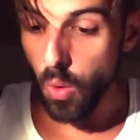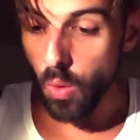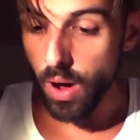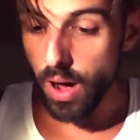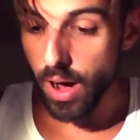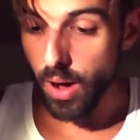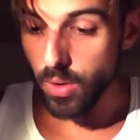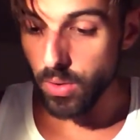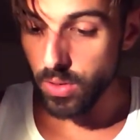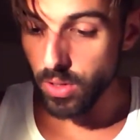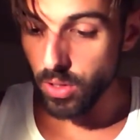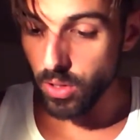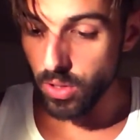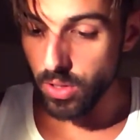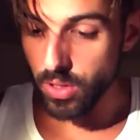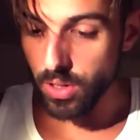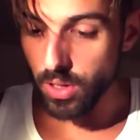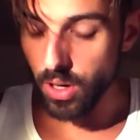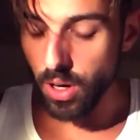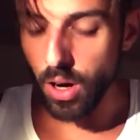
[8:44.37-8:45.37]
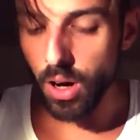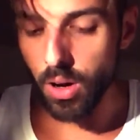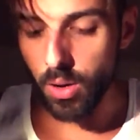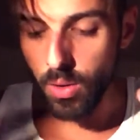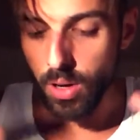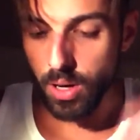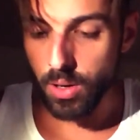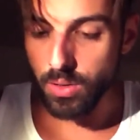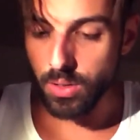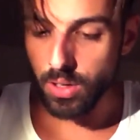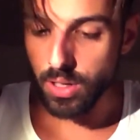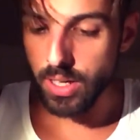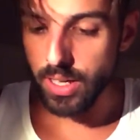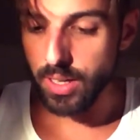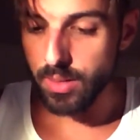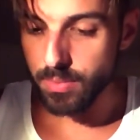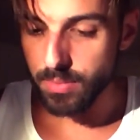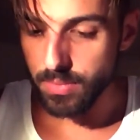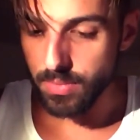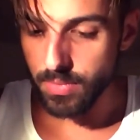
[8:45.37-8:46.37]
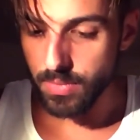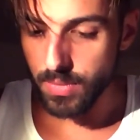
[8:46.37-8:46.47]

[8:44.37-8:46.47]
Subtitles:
wow! Look. Oh wow. Okay.